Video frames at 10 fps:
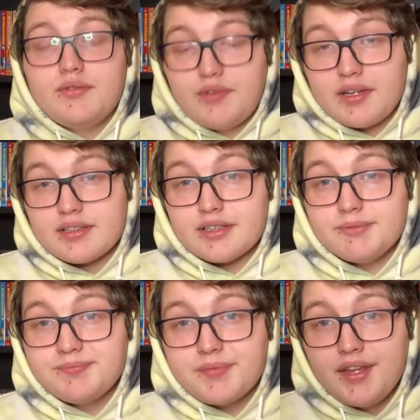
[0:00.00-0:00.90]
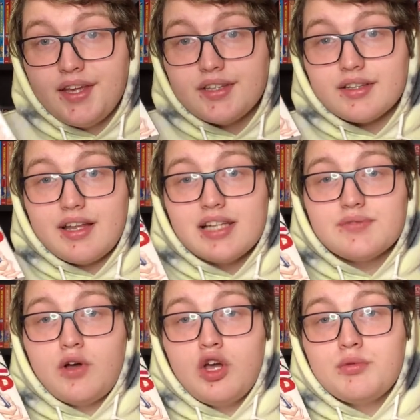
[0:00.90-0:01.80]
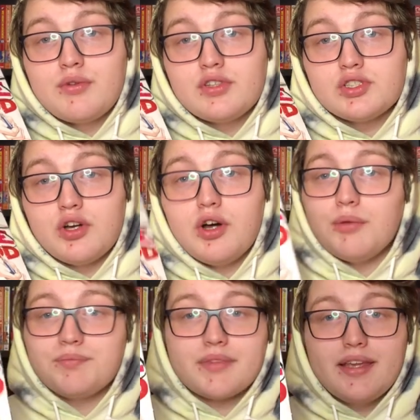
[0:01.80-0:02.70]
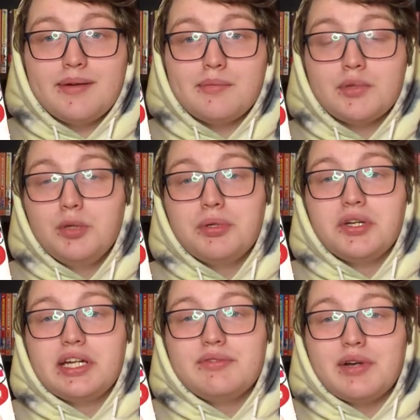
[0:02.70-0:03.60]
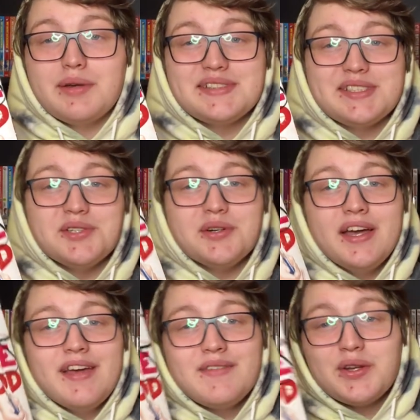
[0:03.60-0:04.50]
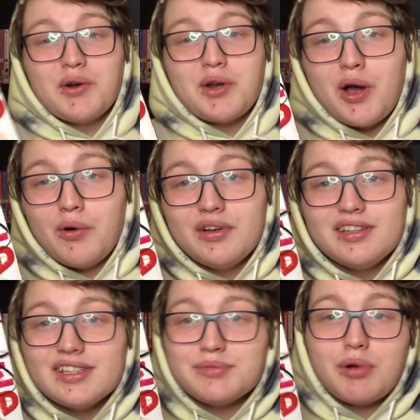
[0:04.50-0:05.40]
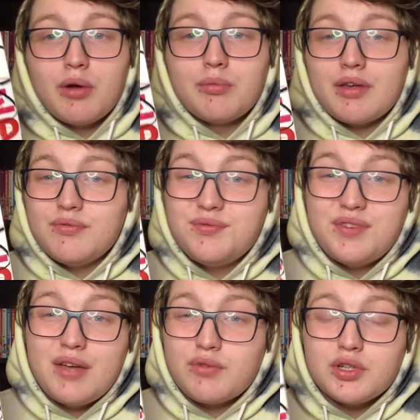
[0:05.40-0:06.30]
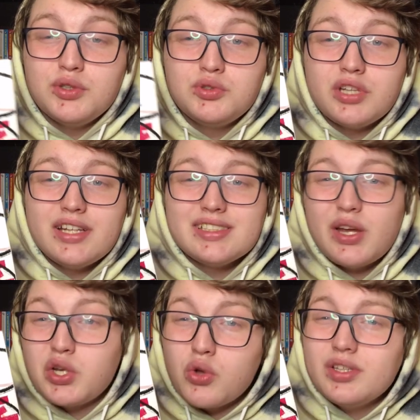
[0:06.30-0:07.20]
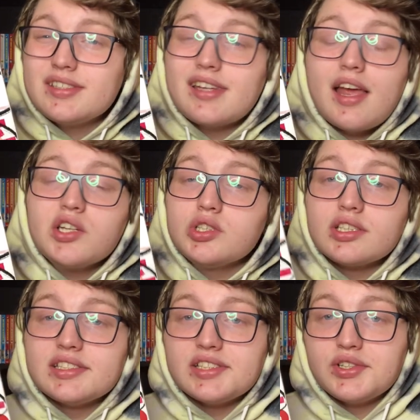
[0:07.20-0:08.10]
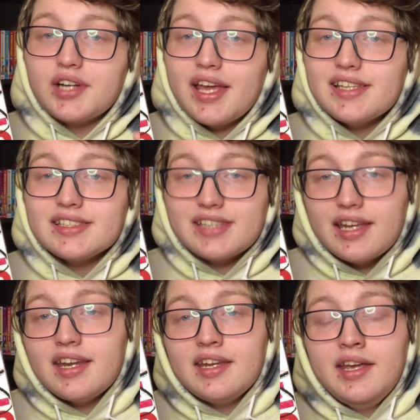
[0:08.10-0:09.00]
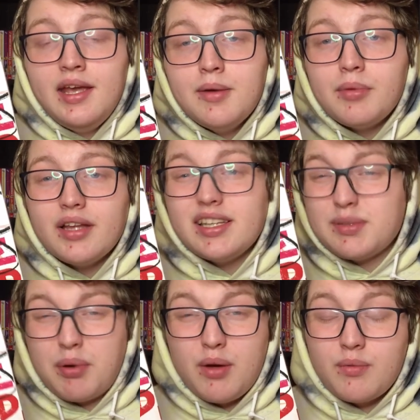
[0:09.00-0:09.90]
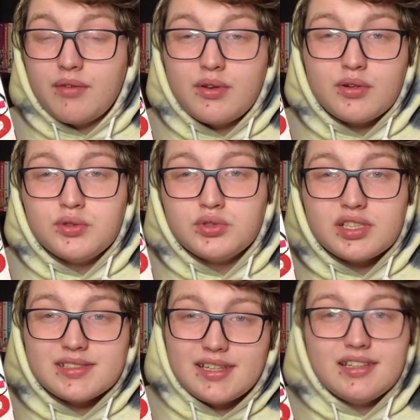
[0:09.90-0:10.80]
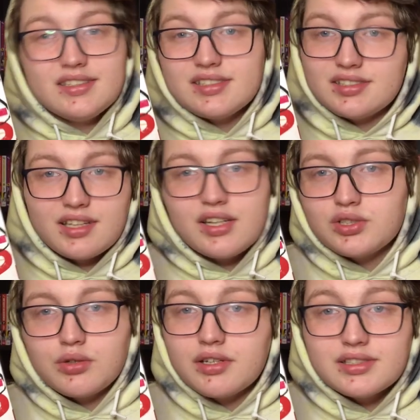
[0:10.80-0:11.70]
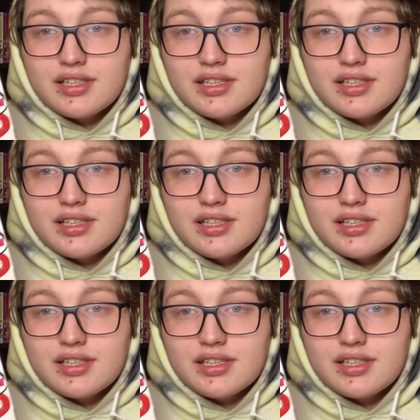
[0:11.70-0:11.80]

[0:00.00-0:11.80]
Finally. The last volume of this haul, Blue Period Volume 2. If you don't know, this is probably one of my favorite new gens. I know this is actually considered a seinen, but this is probably one of my favorite new gen seinens slash shonens.